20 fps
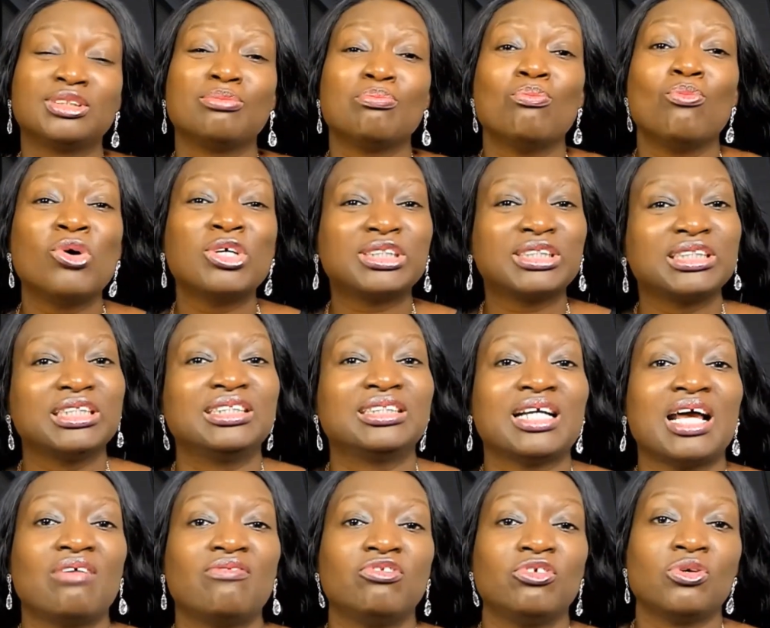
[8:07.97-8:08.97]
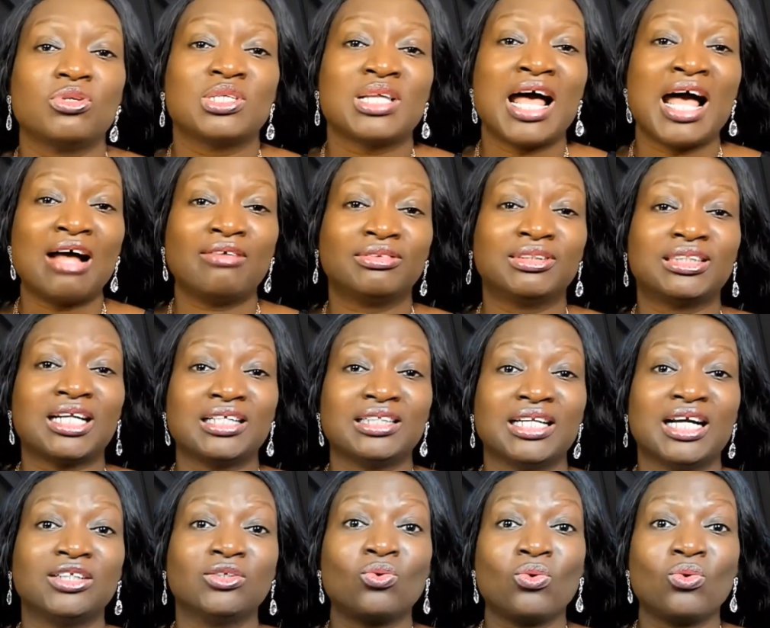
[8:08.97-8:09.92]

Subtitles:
Most interviews have standard